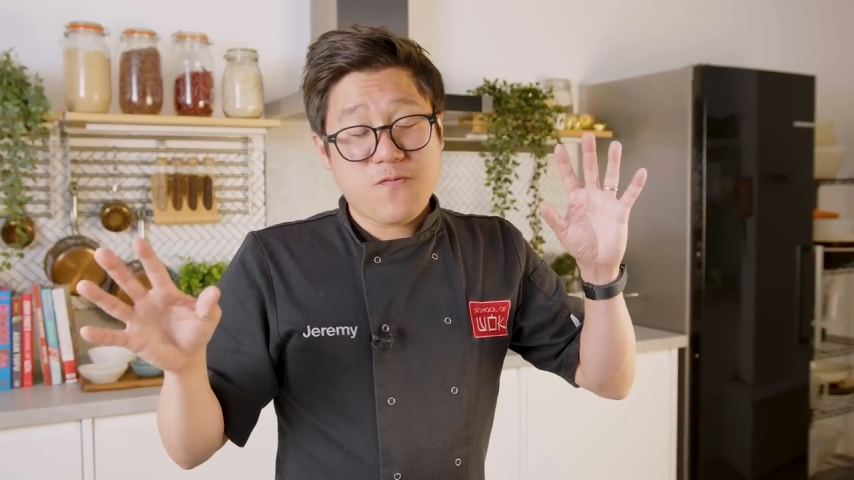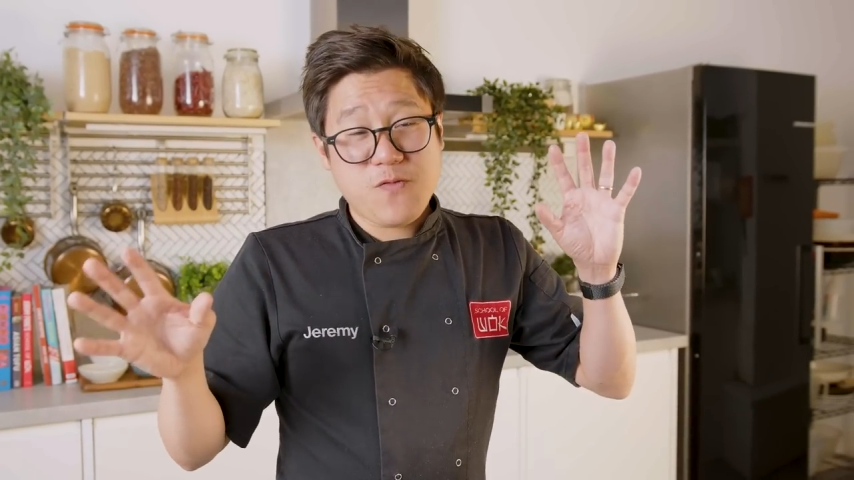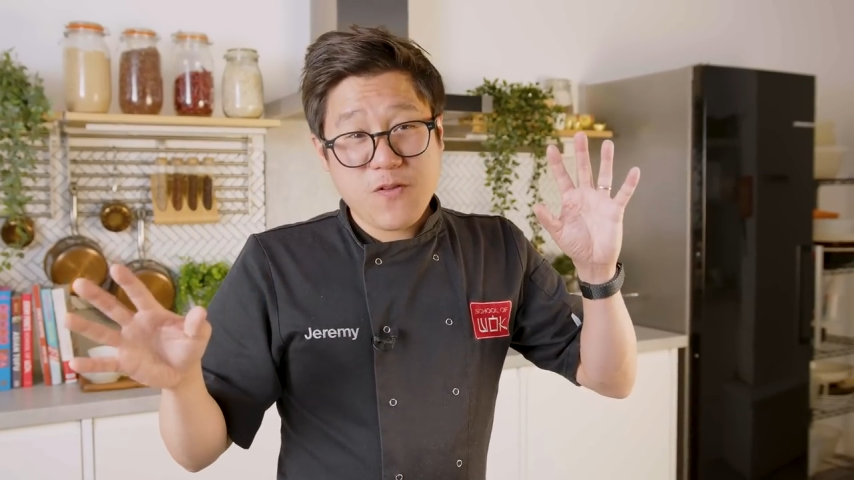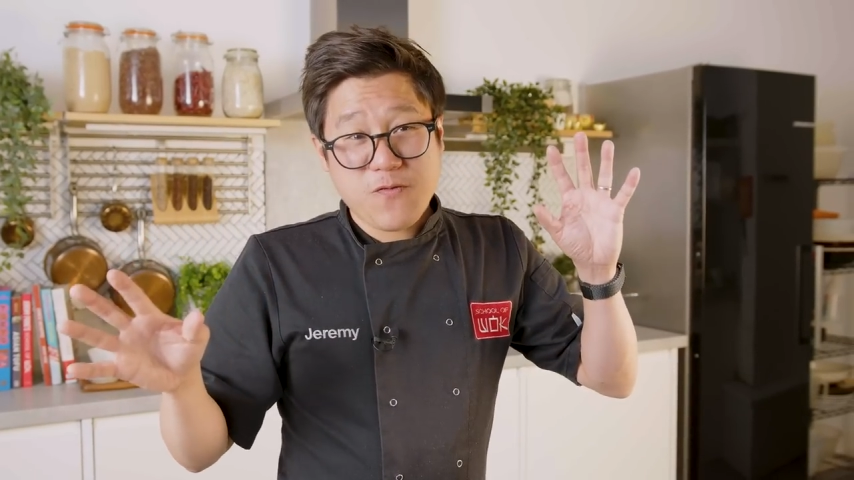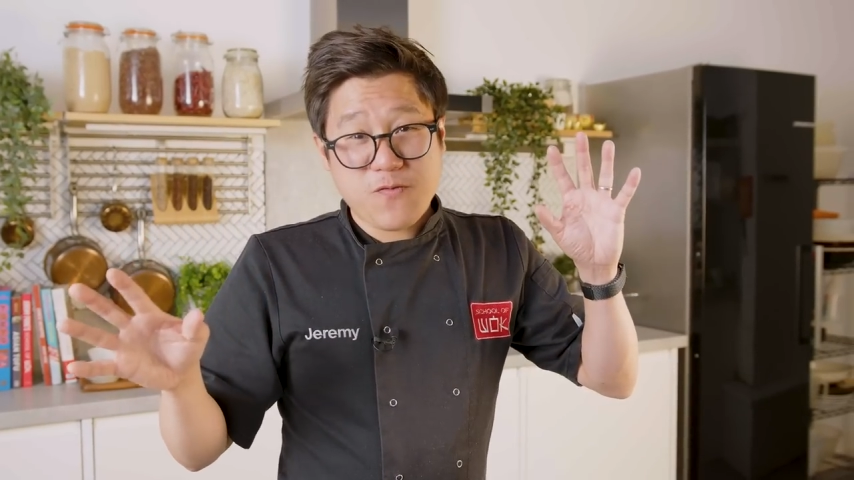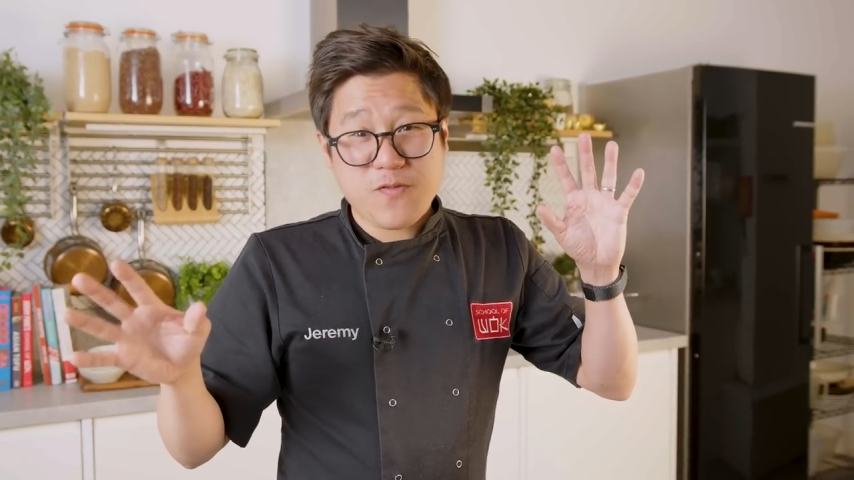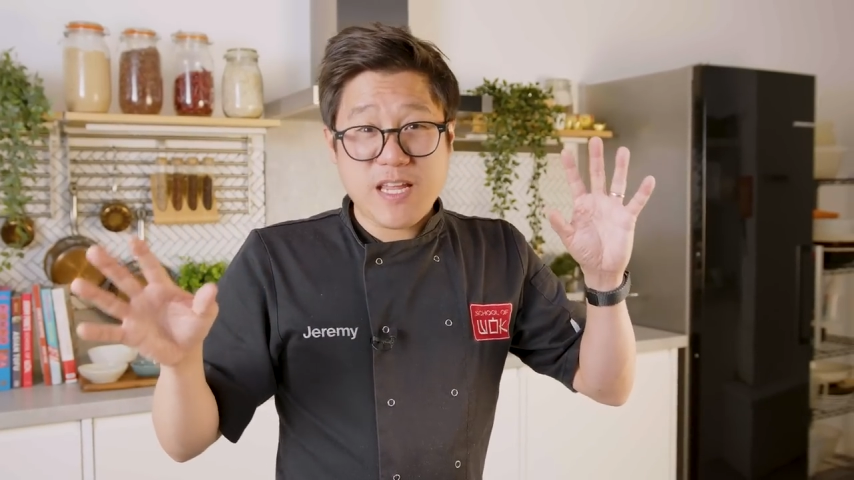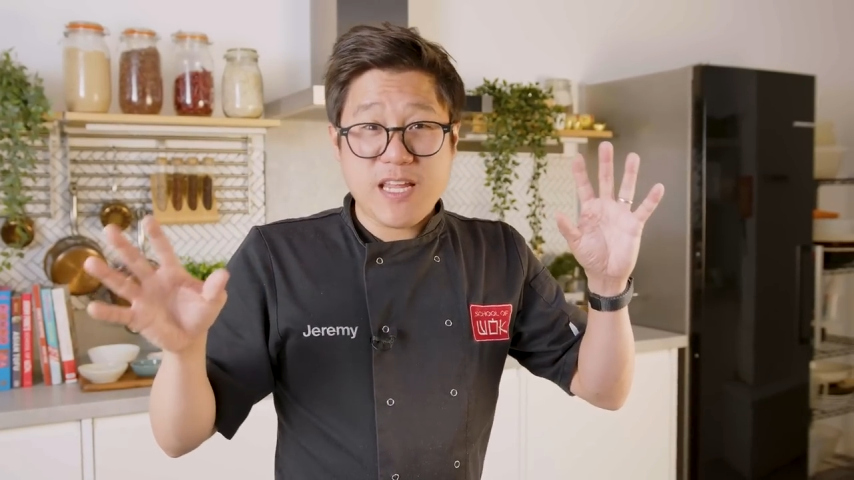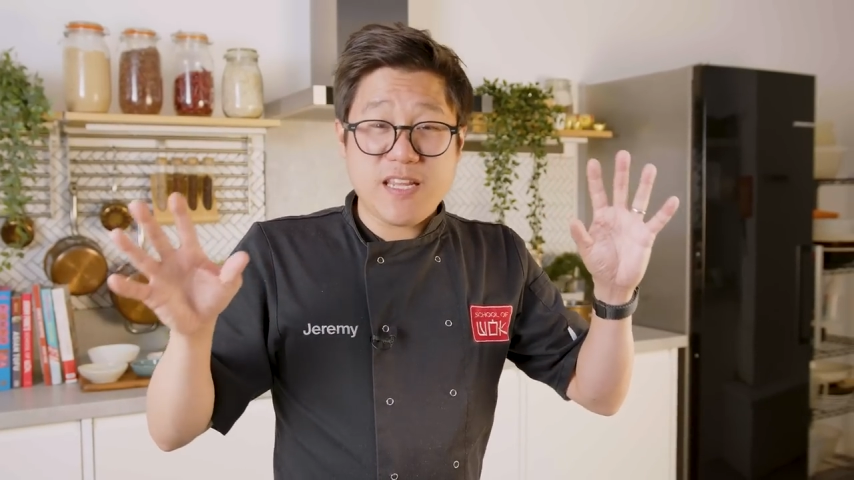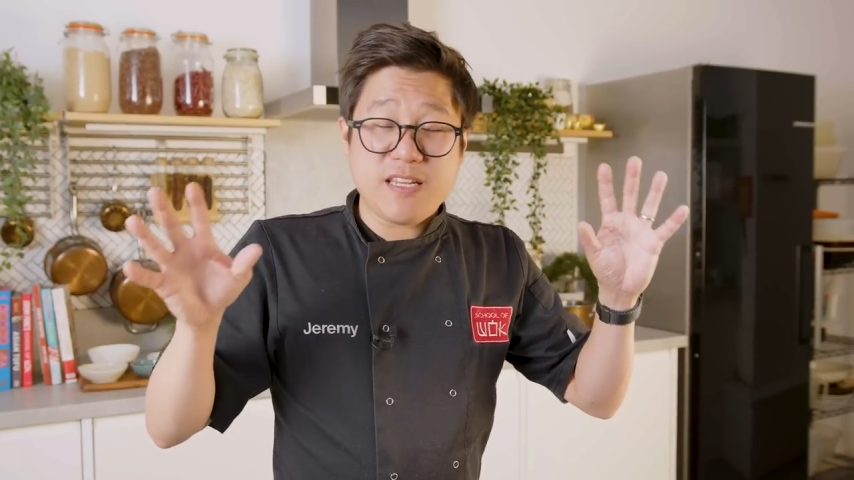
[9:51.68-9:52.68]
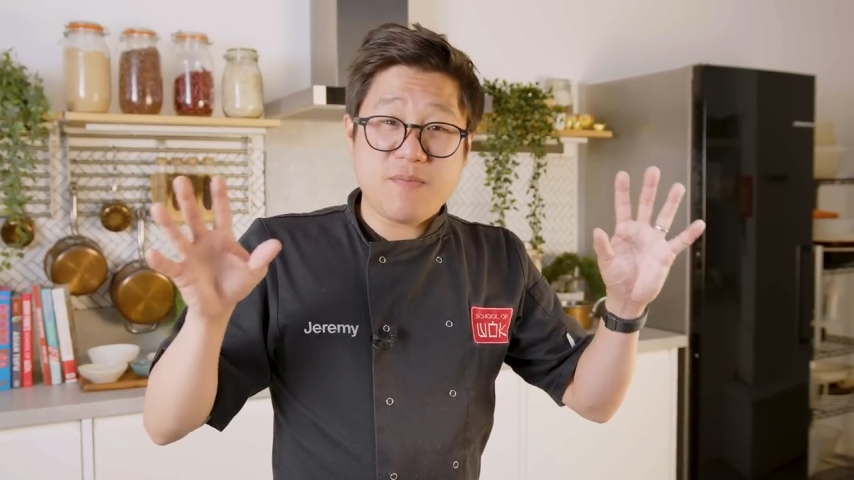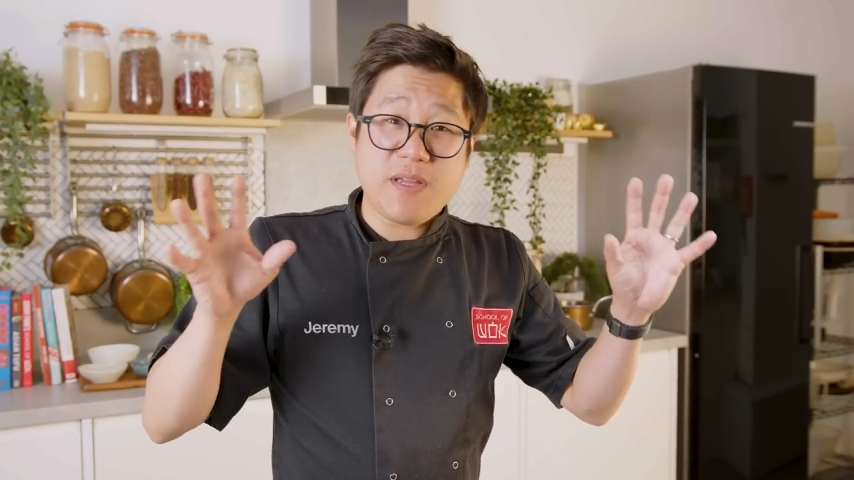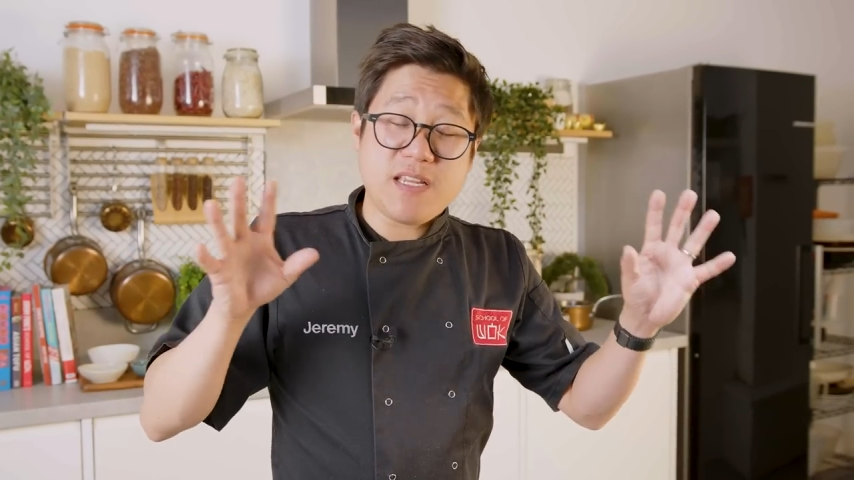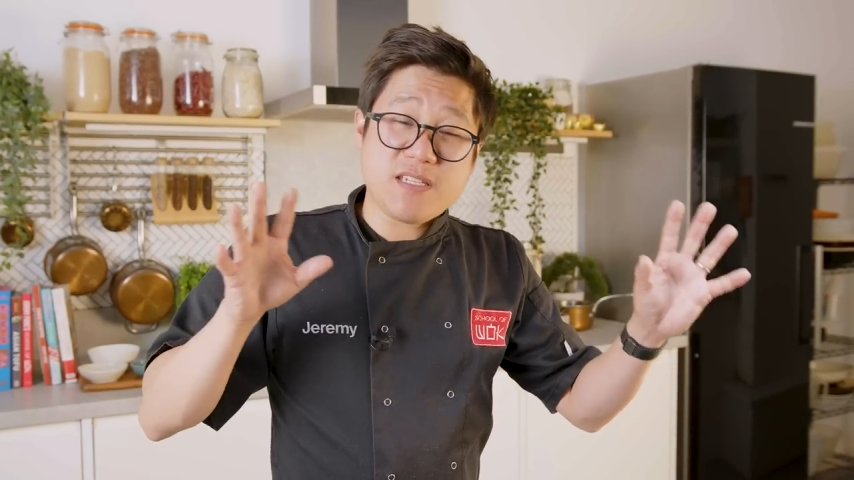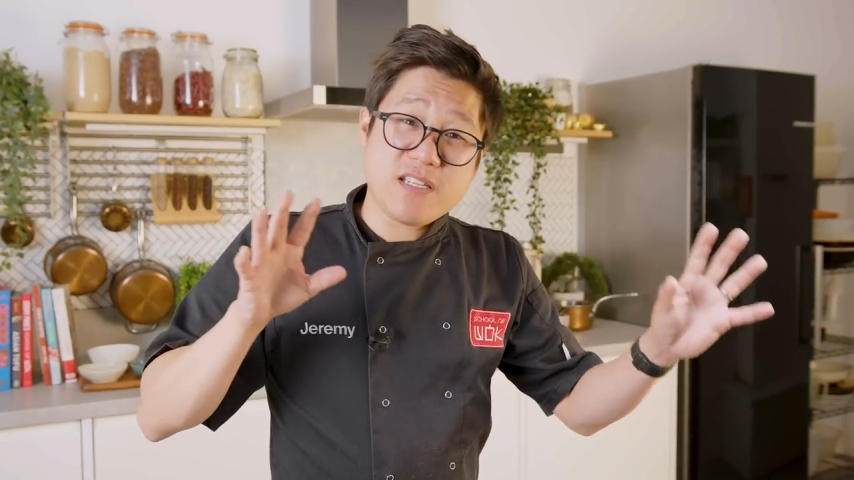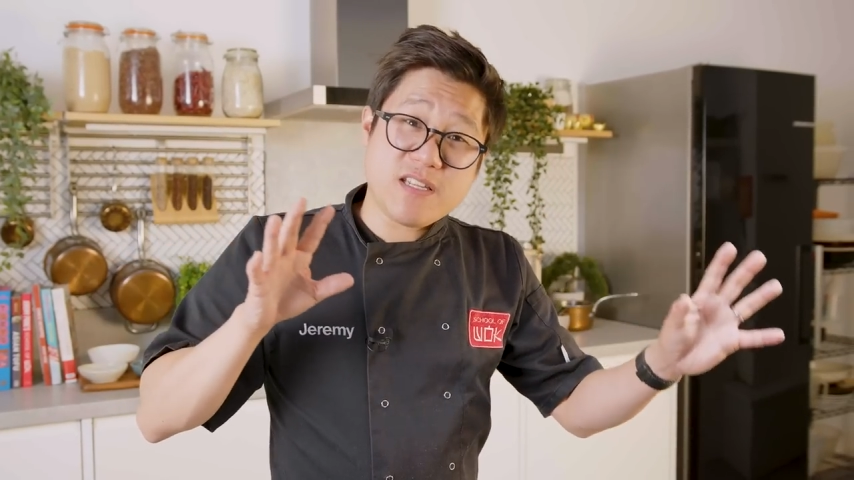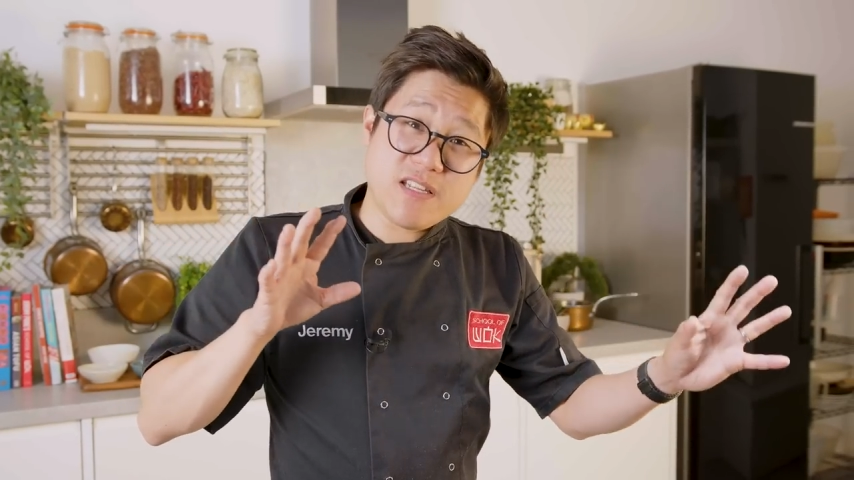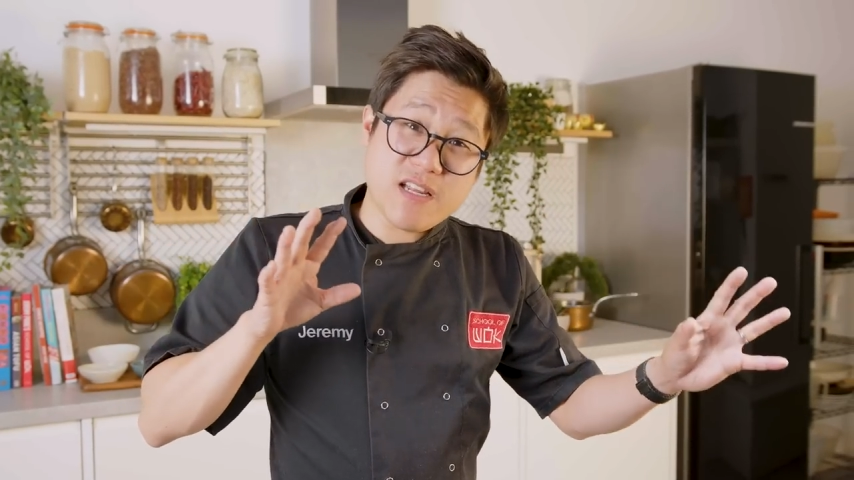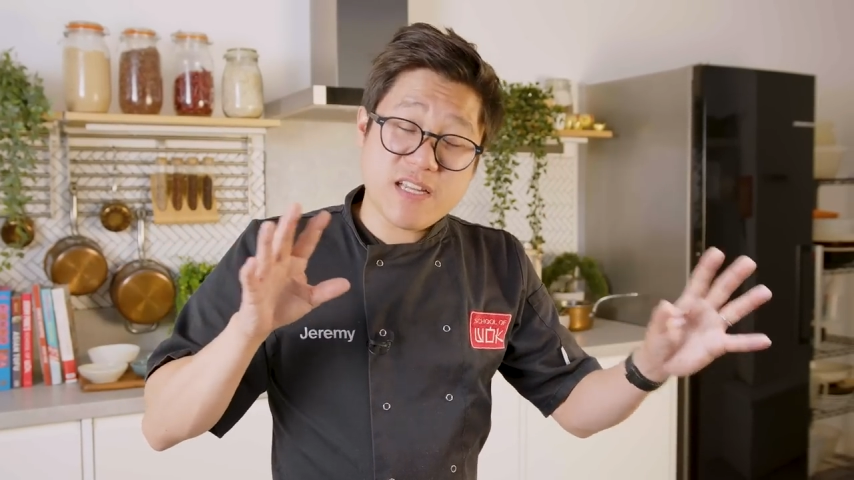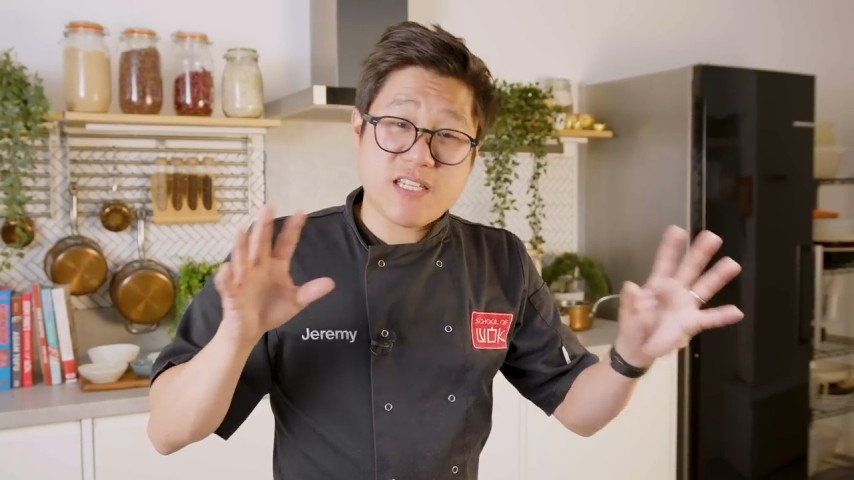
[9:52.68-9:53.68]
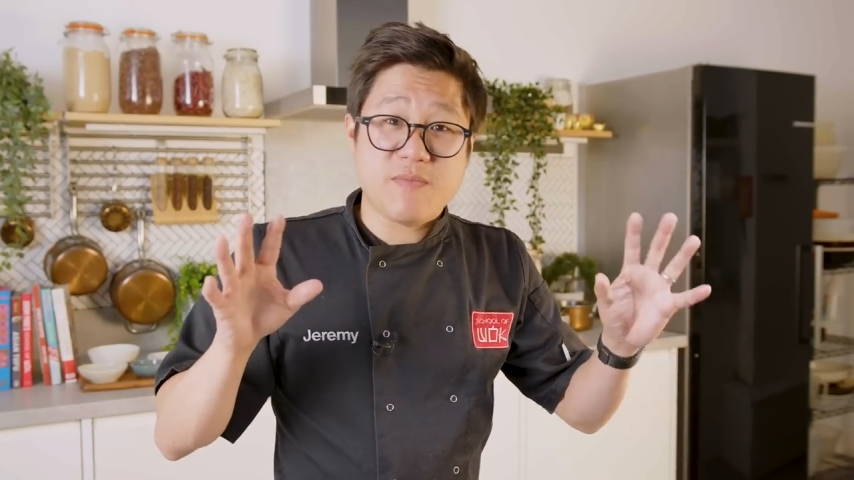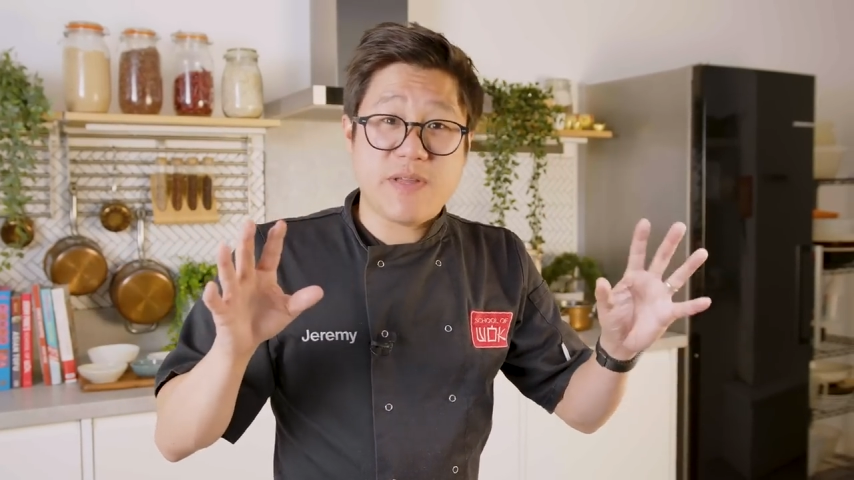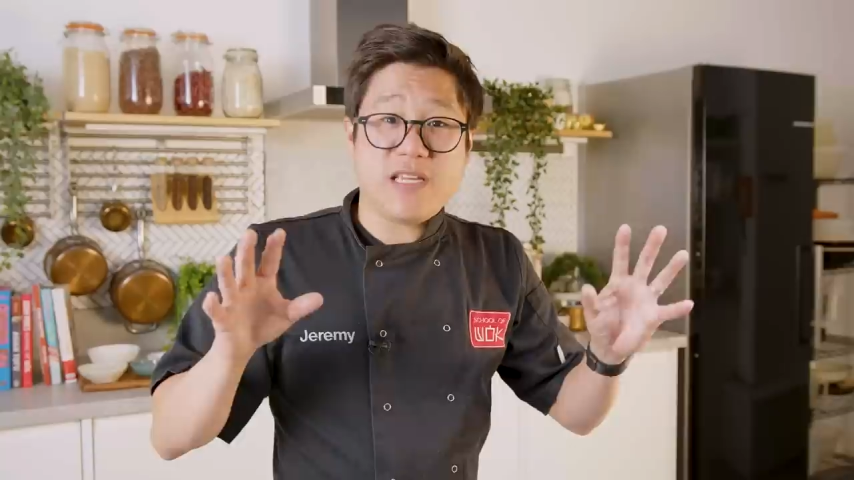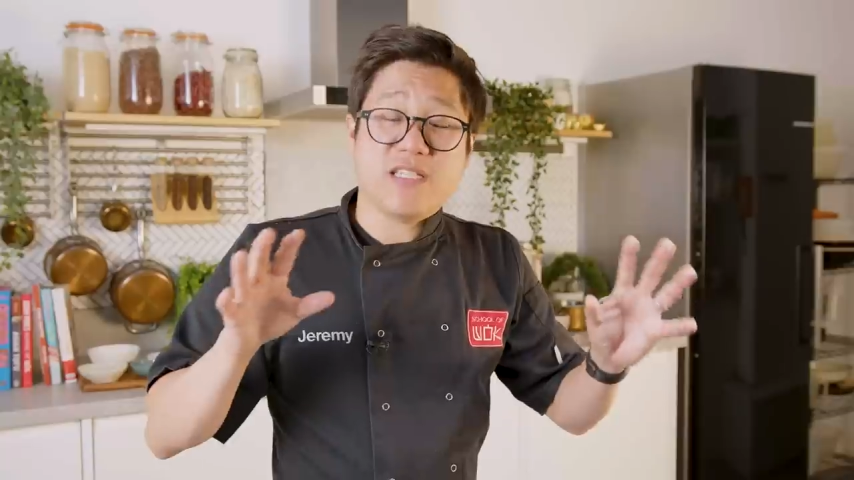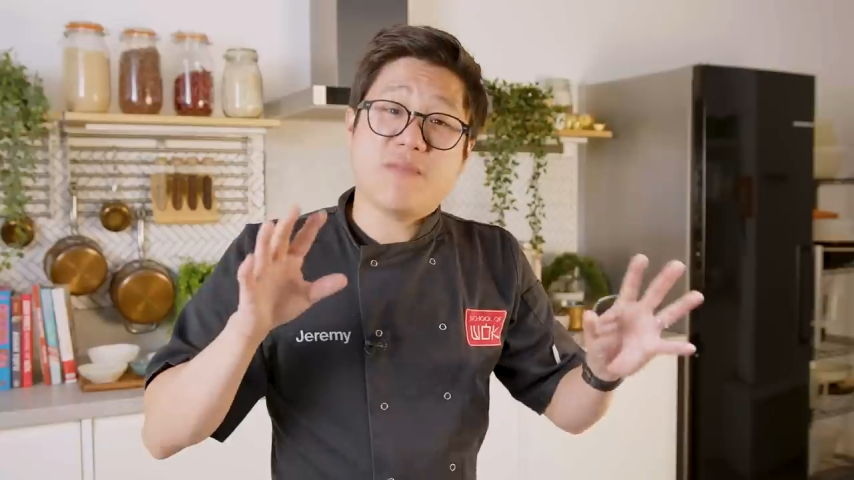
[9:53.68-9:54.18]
15 minutes to 30 minutes,